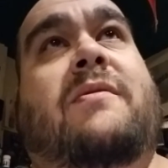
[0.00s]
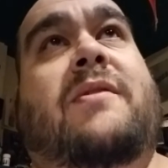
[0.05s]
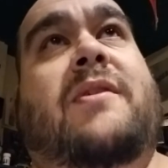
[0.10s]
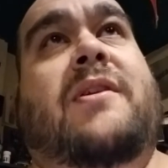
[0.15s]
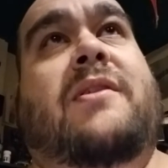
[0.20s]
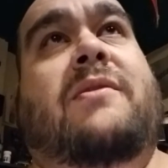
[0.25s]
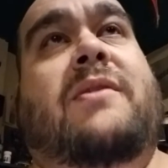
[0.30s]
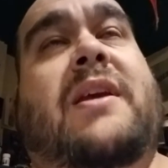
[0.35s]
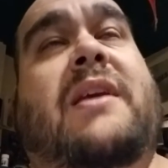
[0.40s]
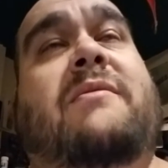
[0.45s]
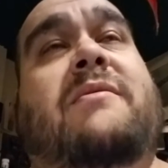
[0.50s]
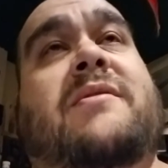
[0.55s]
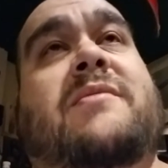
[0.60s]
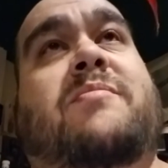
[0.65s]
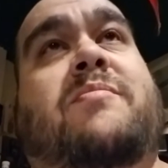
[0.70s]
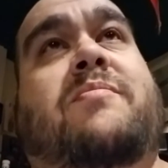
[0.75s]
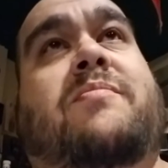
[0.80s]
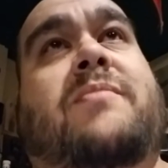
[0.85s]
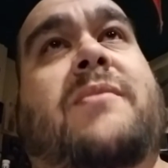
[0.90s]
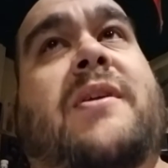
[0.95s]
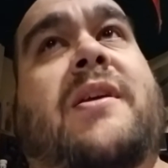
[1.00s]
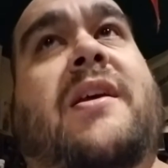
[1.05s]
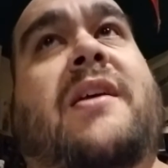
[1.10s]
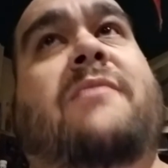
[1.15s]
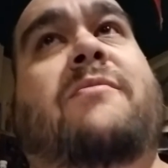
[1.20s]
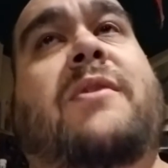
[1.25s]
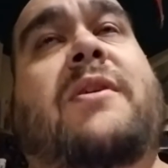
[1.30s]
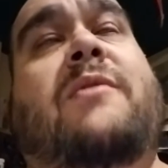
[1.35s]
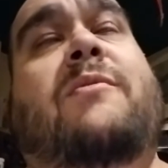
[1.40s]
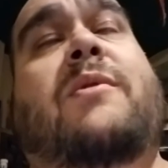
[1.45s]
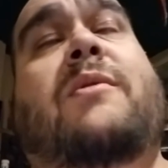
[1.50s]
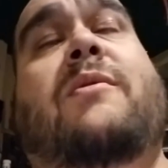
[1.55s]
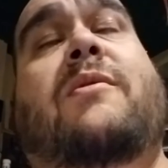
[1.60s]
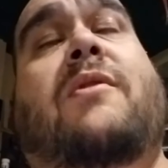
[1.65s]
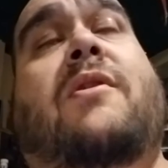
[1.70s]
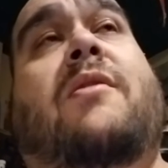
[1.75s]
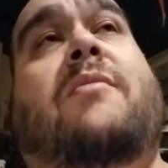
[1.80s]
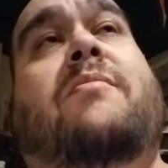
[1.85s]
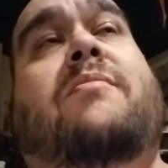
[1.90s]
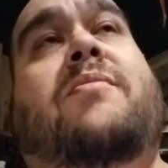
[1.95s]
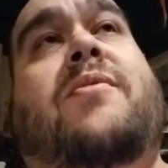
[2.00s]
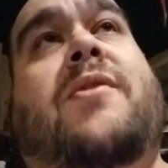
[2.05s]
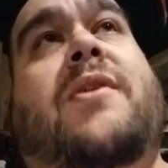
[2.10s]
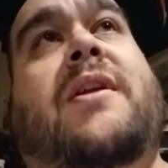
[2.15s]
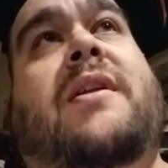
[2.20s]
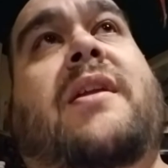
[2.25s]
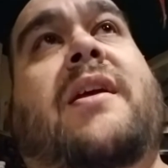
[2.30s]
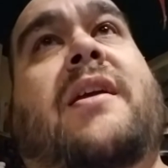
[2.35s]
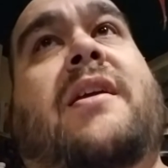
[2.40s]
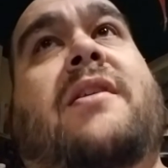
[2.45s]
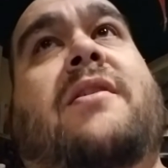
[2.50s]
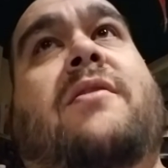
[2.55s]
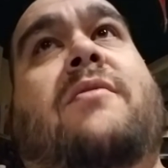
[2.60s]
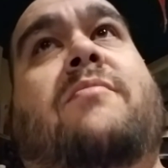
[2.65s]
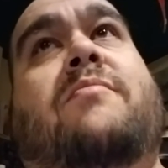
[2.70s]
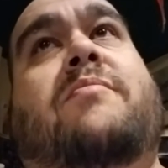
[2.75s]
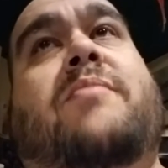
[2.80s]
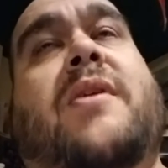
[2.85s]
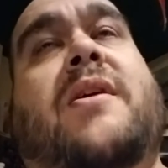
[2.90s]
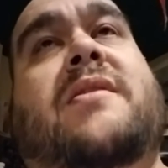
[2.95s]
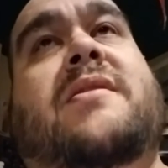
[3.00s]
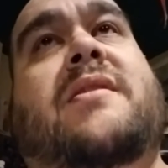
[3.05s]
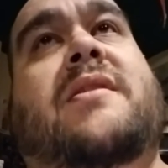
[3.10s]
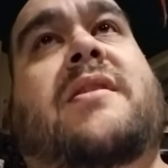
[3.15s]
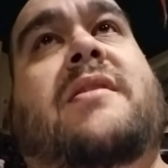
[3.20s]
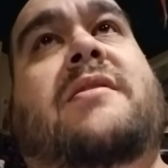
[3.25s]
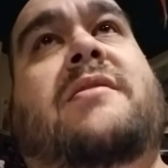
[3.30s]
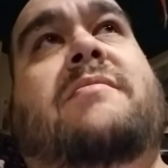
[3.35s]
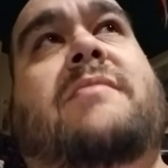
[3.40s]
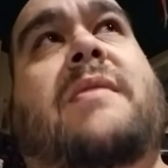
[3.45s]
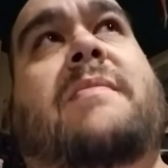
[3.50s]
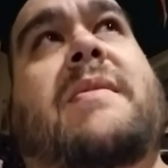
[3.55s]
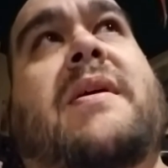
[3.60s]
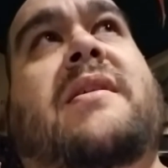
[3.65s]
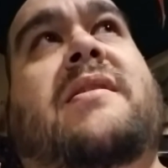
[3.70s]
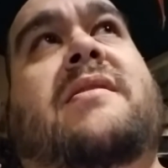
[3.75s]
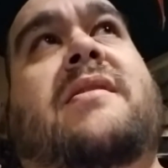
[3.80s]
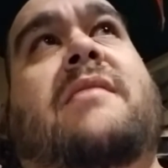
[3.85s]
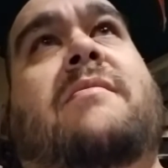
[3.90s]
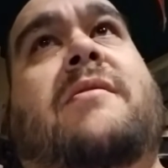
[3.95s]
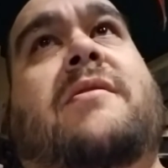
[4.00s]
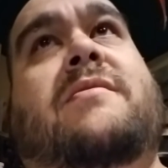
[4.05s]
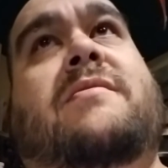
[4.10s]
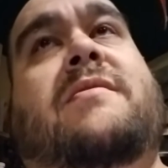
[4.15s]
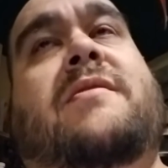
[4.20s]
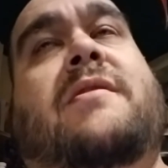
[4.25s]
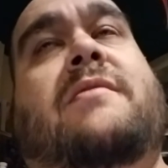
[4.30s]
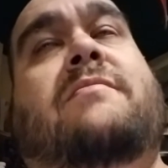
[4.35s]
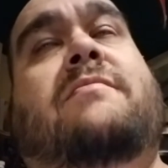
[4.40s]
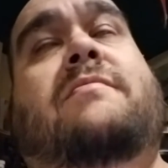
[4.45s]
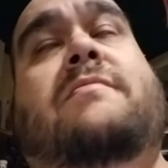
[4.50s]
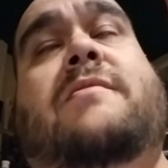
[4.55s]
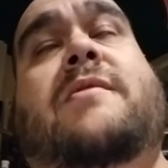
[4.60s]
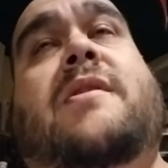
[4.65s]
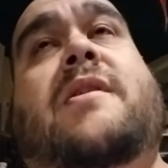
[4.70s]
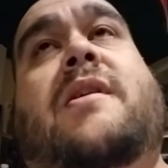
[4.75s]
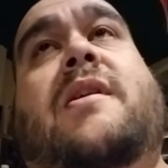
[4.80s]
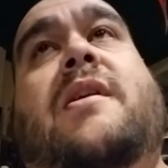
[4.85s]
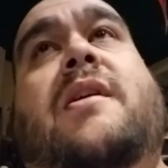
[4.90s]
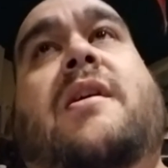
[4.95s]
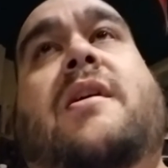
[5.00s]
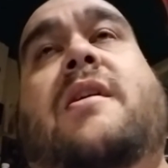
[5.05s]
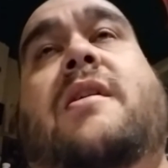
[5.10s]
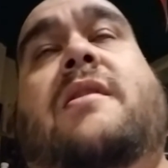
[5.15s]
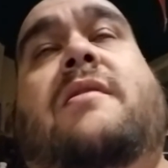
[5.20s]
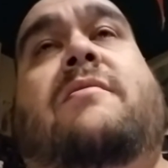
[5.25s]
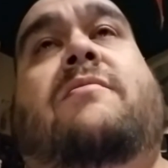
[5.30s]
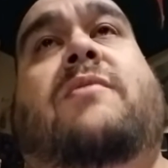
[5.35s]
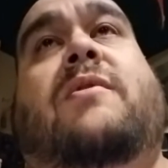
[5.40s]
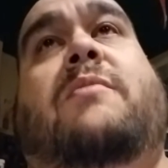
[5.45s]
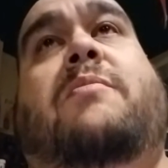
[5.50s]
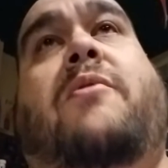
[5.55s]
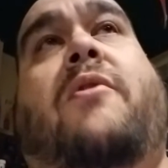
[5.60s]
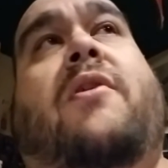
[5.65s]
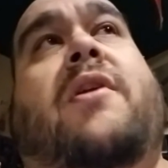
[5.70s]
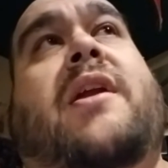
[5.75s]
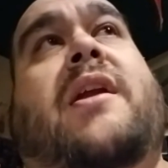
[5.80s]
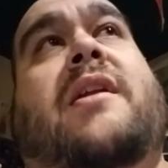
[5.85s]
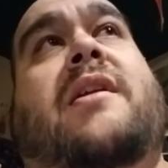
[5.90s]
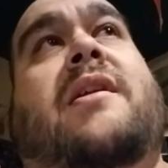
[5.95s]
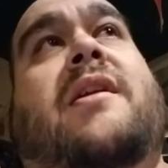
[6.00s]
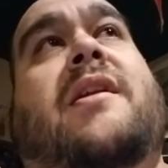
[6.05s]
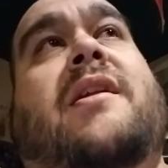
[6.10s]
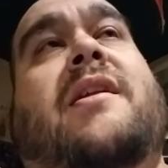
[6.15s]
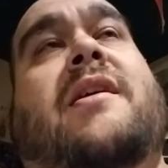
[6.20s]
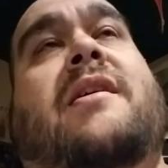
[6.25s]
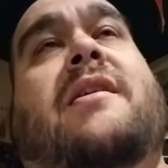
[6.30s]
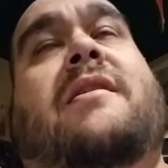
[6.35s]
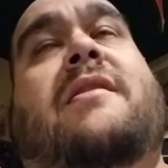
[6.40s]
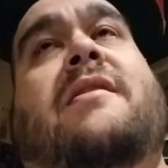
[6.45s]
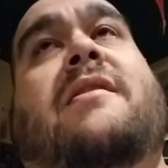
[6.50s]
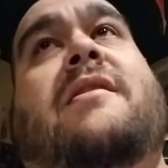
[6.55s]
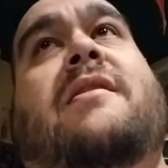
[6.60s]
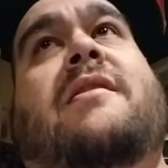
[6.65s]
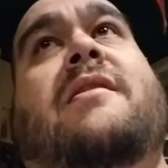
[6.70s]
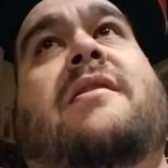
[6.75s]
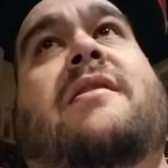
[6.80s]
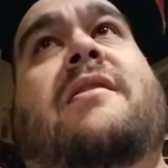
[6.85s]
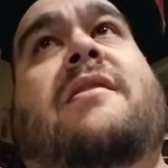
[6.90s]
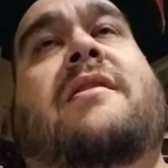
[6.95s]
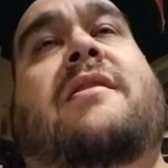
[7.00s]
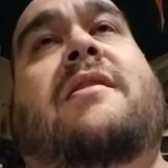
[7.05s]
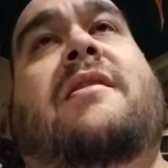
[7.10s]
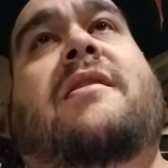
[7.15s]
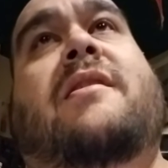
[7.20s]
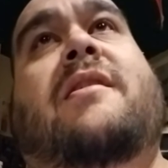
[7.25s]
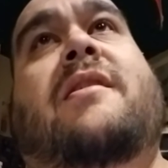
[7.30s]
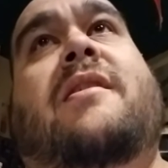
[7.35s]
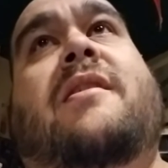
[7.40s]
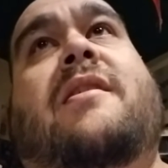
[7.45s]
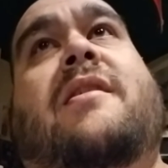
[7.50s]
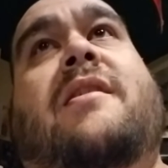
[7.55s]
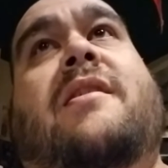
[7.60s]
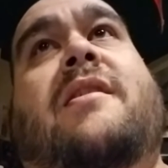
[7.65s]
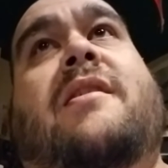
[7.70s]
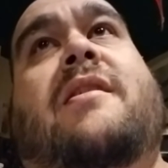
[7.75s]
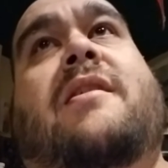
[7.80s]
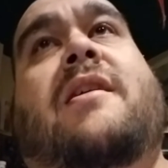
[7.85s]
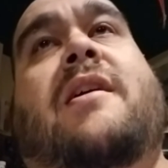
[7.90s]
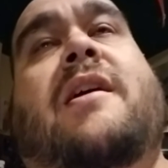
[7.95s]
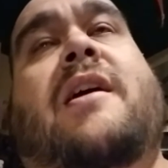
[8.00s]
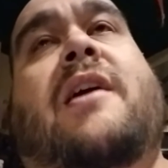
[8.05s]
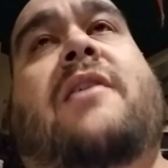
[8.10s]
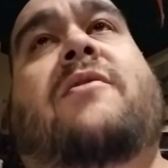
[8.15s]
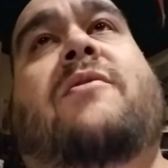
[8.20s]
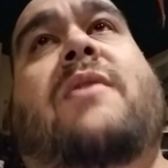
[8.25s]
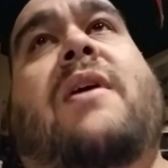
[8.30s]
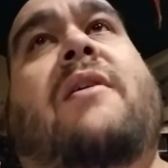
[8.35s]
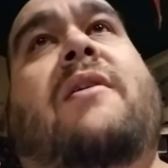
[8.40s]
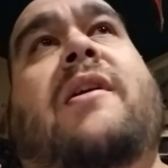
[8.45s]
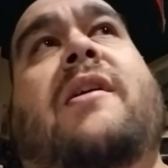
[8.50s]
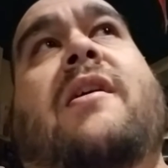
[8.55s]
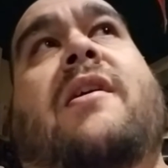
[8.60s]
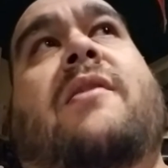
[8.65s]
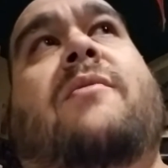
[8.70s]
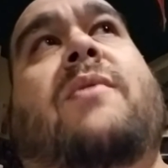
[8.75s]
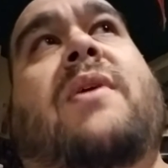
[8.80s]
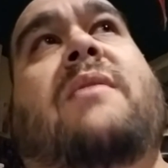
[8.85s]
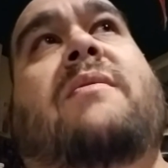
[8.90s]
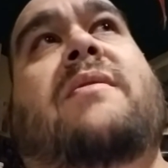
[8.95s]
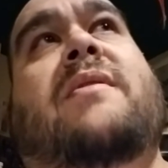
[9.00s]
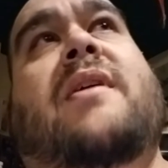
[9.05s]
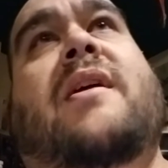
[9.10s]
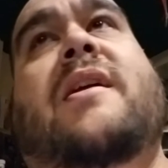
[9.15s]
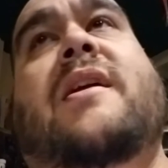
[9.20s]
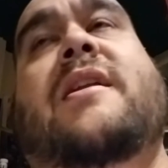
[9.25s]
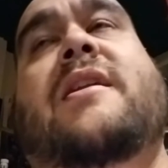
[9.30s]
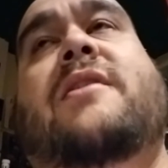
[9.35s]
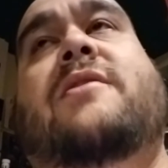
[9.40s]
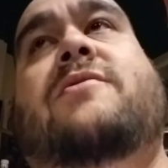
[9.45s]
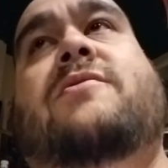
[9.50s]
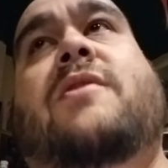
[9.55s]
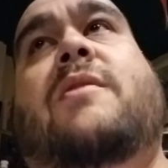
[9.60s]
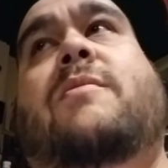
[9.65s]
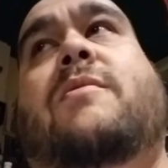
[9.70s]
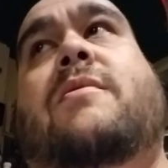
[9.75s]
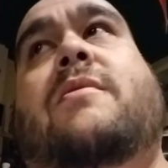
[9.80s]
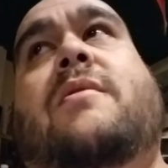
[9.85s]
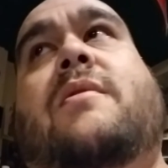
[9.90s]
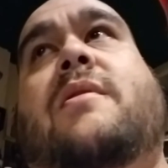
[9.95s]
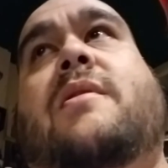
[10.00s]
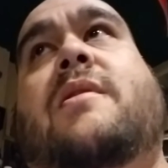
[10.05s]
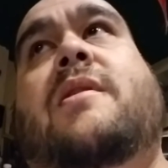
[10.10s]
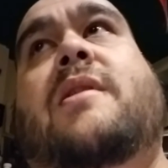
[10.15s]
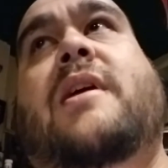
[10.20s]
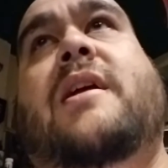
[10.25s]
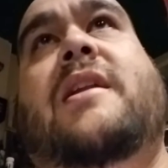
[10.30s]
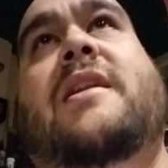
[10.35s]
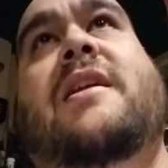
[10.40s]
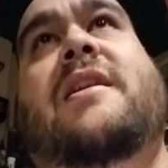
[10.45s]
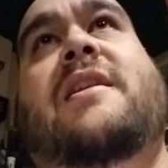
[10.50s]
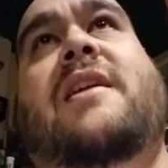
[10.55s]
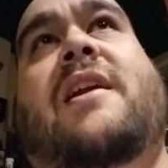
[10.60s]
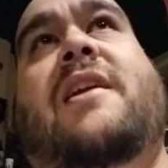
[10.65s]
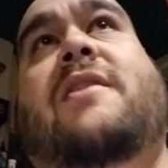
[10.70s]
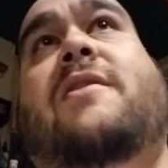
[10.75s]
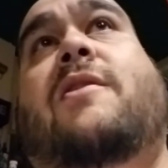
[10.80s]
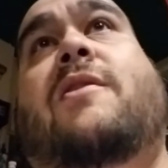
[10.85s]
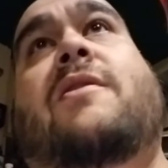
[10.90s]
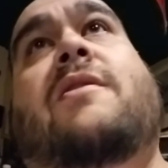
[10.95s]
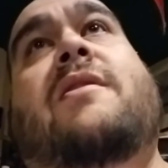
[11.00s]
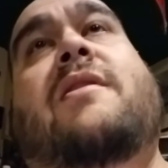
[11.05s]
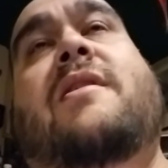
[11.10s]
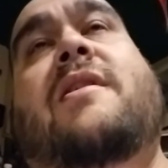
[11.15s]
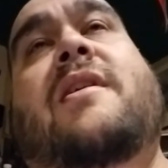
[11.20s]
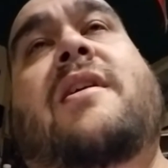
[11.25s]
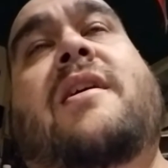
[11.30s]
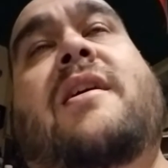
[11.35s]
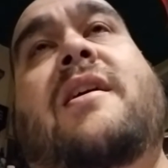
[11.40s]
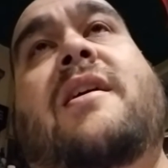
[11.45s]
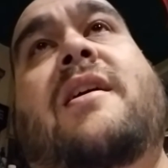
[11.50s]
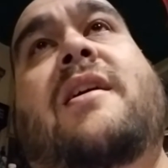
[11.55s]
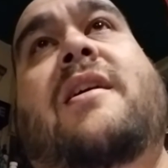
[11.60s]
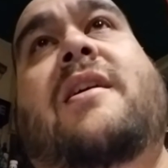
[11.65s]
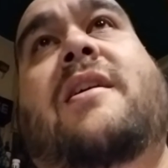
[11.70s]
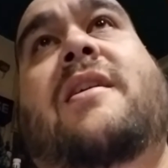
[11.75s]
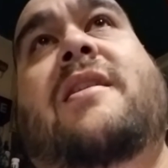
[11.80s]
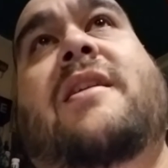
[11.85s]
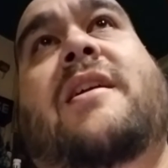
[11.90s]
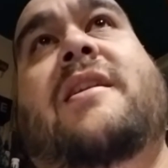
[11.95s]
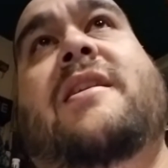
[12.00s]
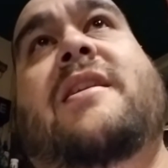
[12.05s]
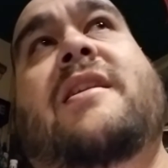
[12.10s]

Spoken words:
you know, we were all pretty, like, you know, buzzing and messed up because, you know, we were partying, and I don't know how he got away with not getting in trouble. Like, not at all. Like,